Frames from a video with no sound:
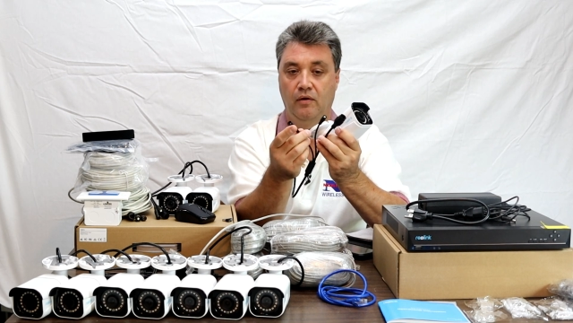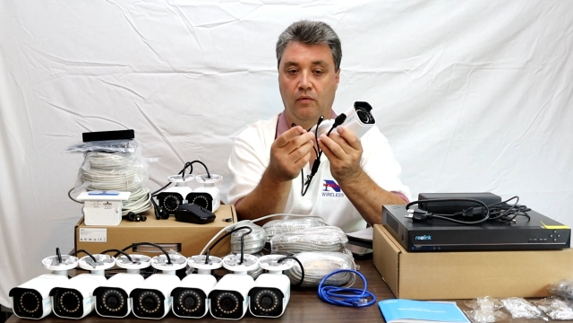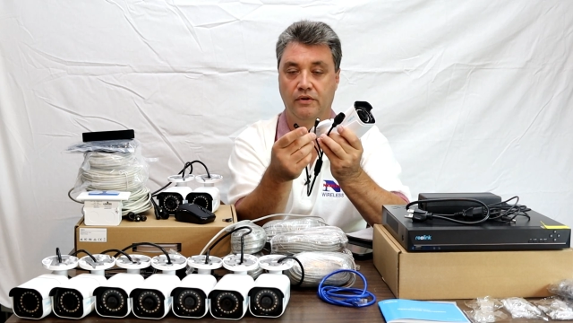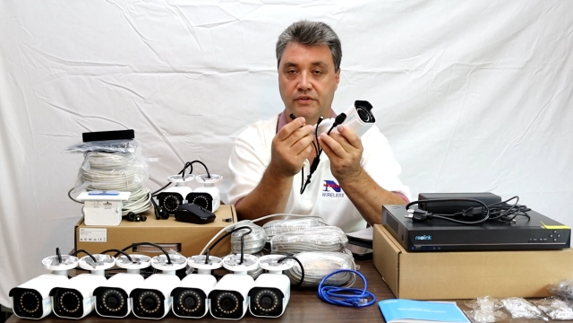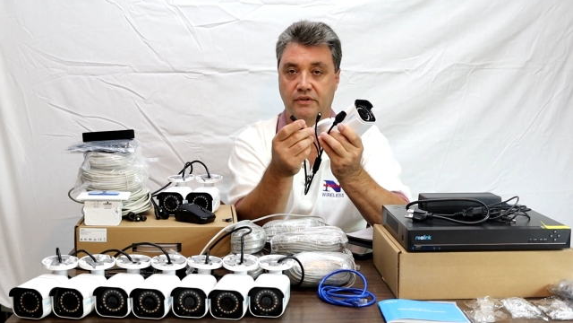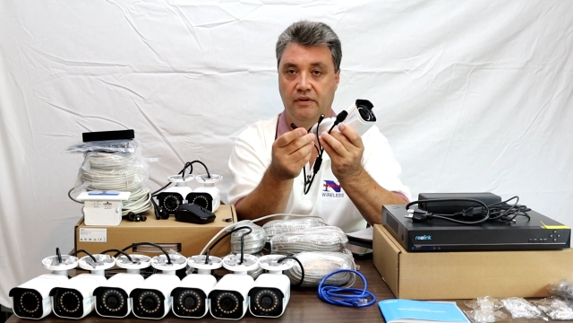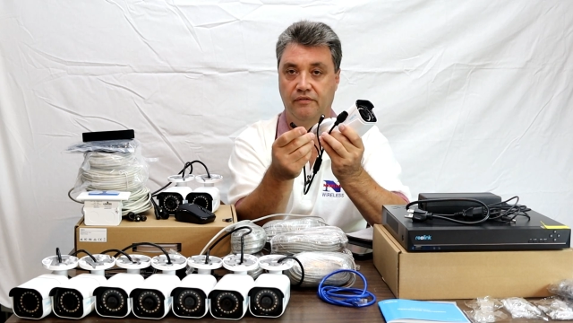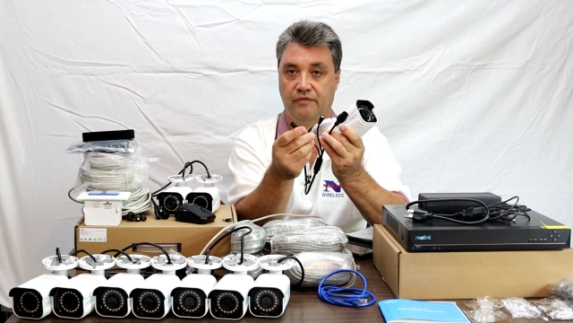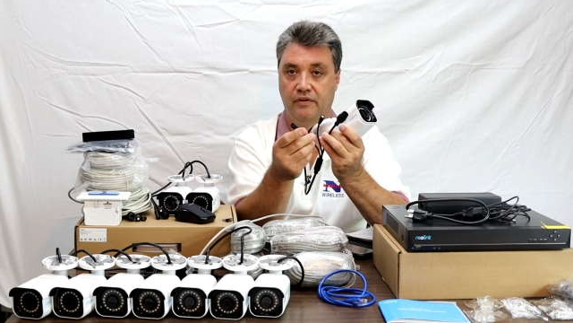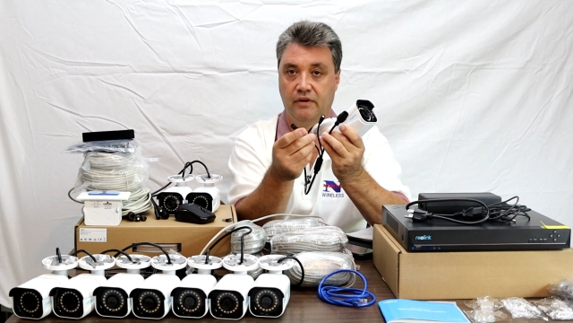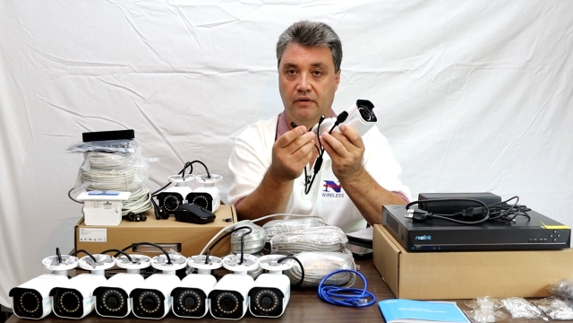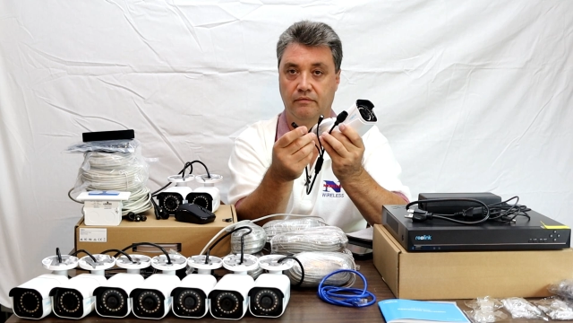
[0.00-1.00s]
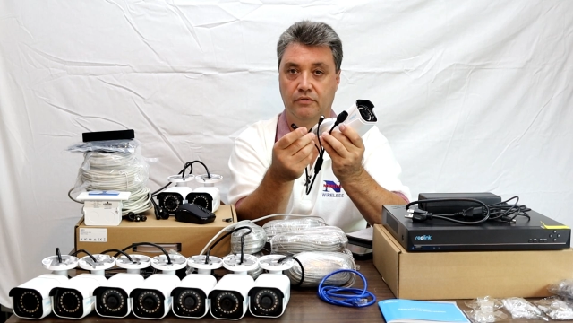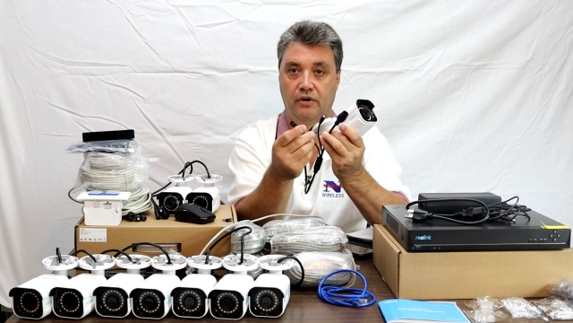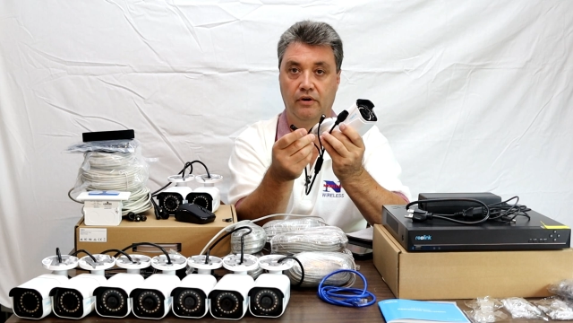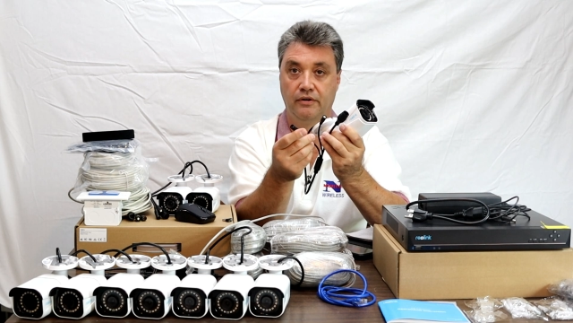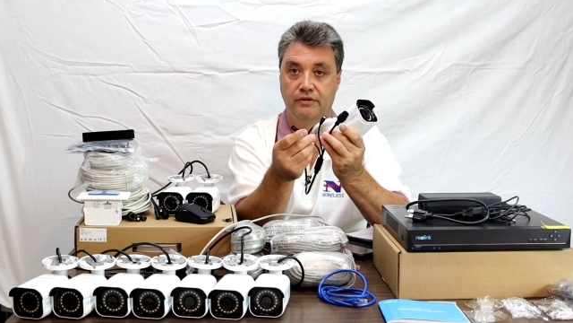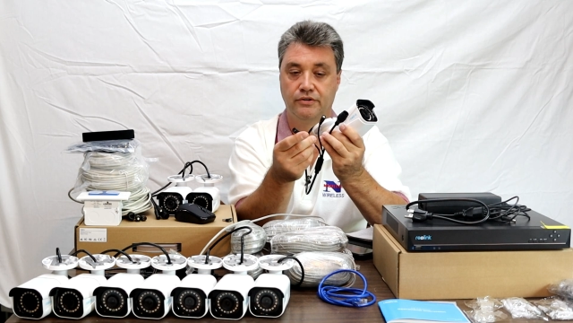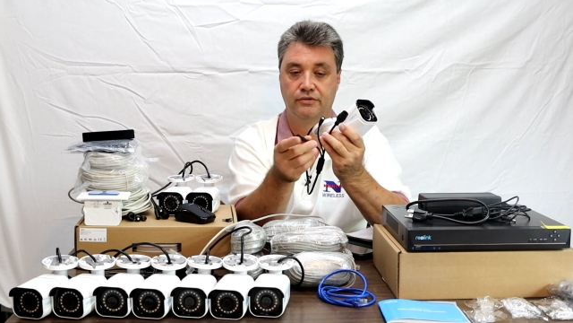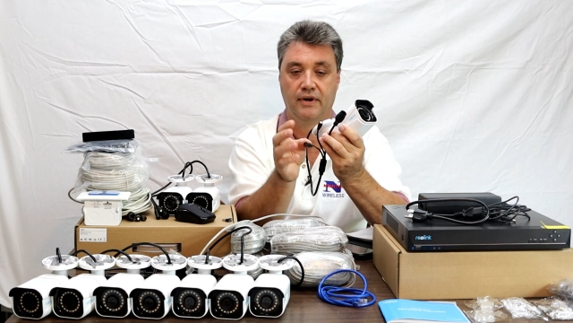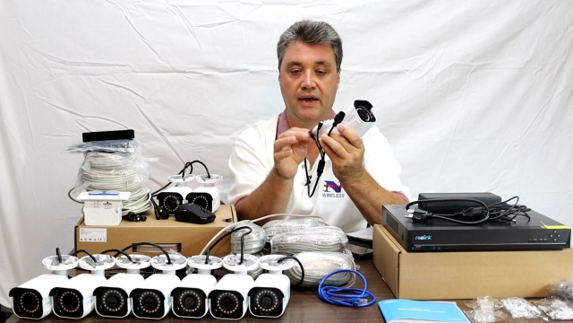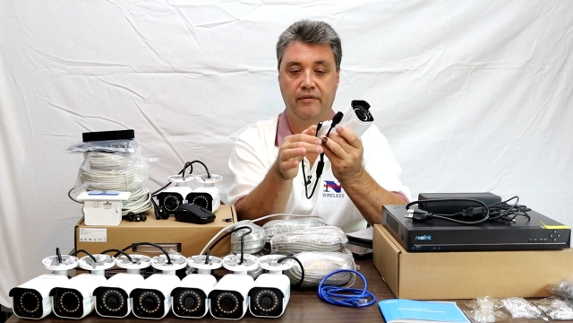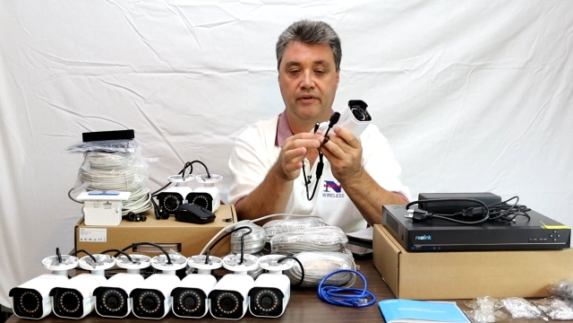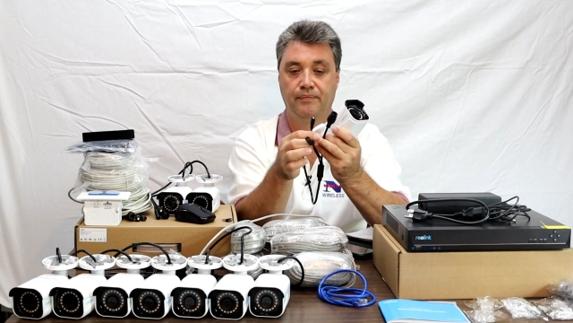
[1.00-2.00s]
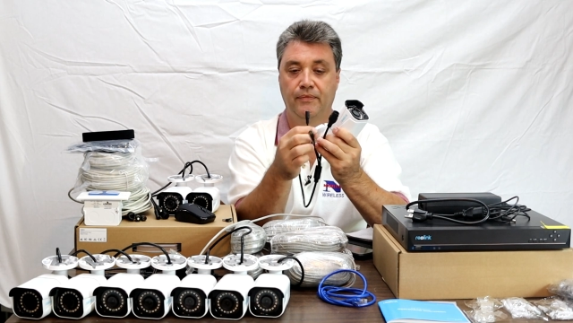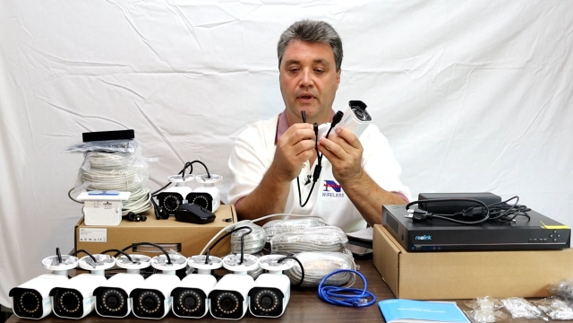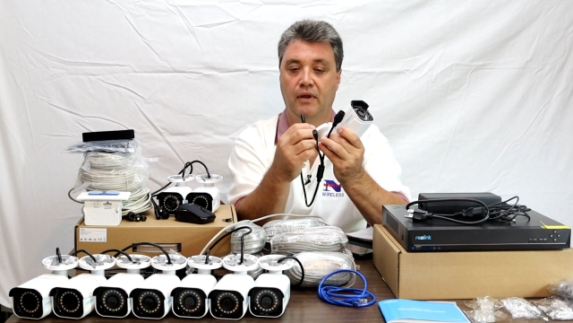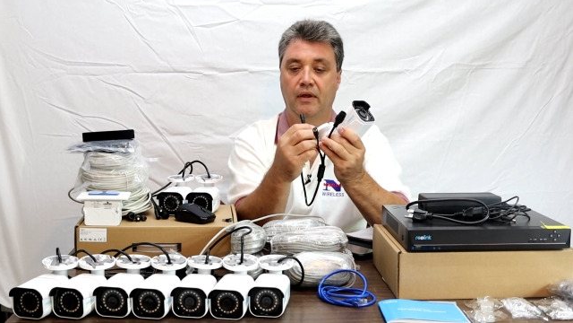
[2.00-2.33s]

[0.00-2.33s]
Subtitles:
wasn't enough current to drive it,